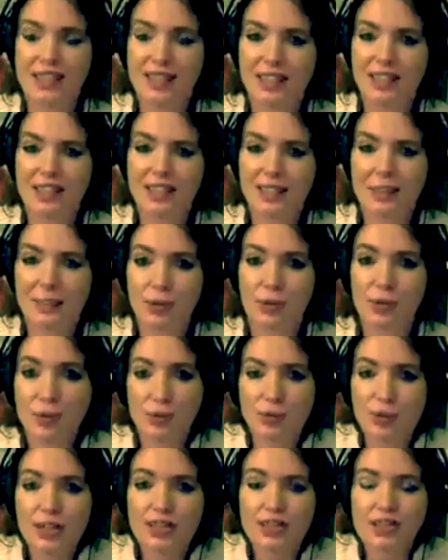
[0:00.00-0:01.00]
the
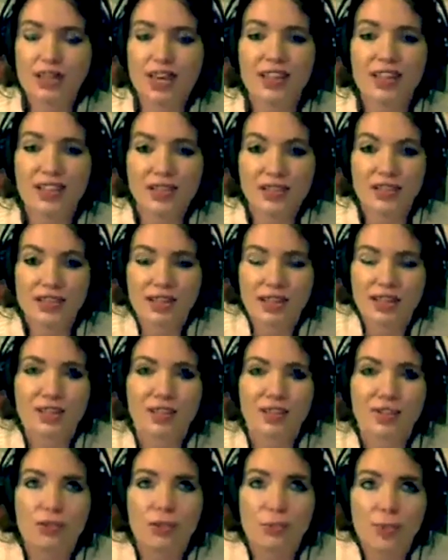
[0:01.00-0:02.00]
pure intention in
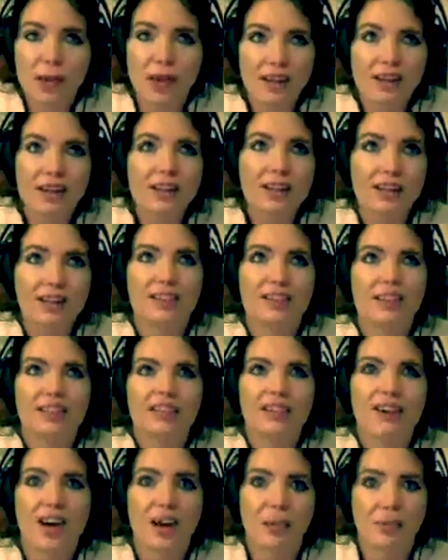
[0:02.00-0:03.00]
humanity at this
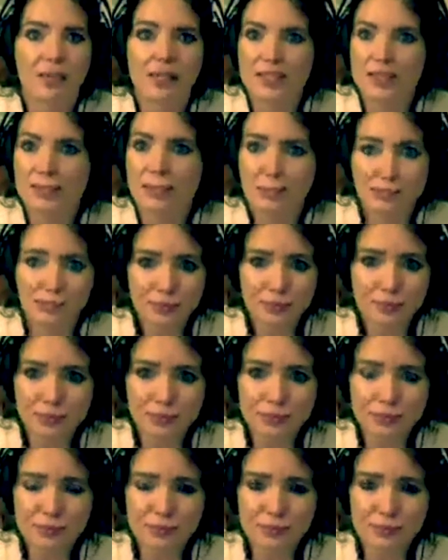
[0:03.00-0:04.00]
time is,
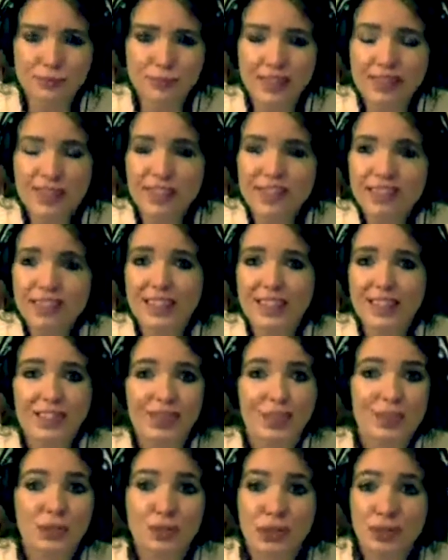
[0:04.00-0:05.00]
in
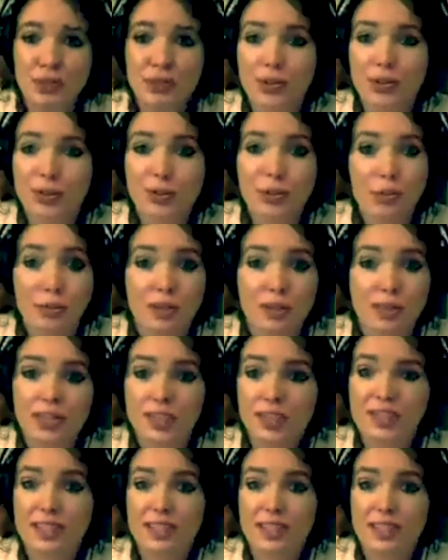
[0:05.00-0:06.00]
truth,
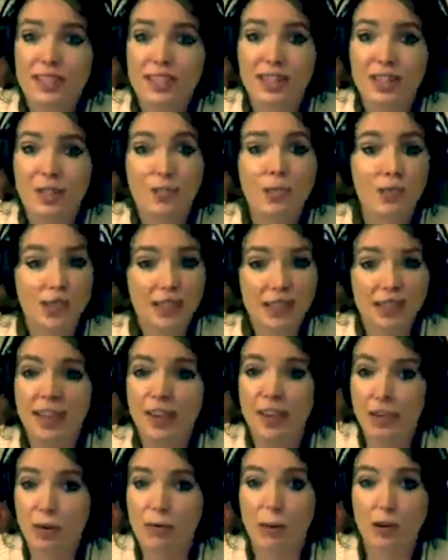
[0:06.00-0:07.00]
humans really
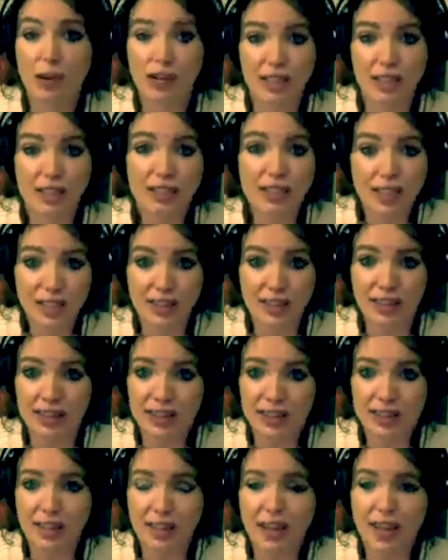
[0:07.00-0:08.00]
care about each other,
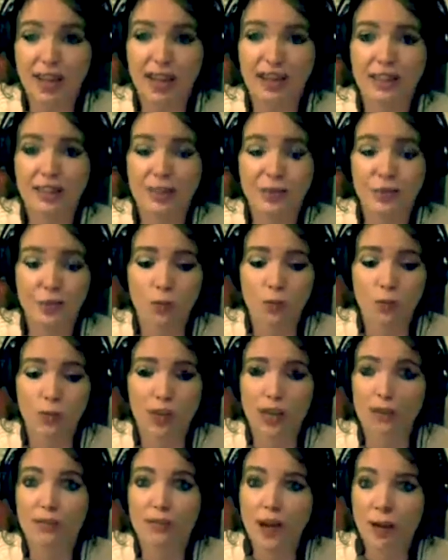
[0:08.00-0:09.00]
and we
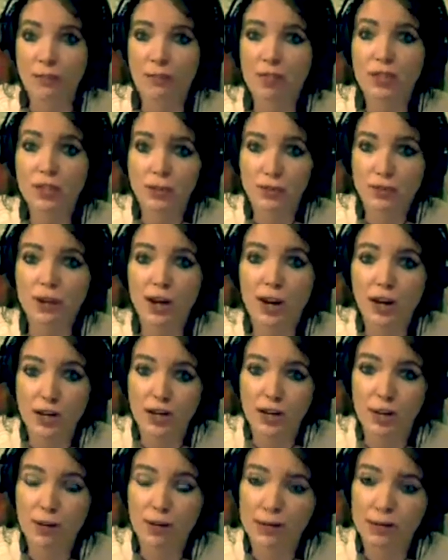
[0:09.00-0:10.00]
have come so far in
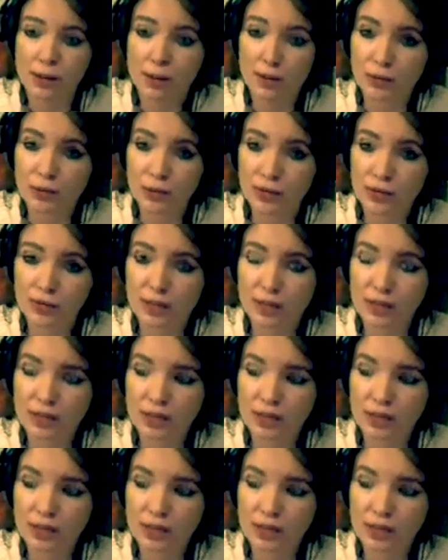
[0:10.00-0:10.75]
our evolution,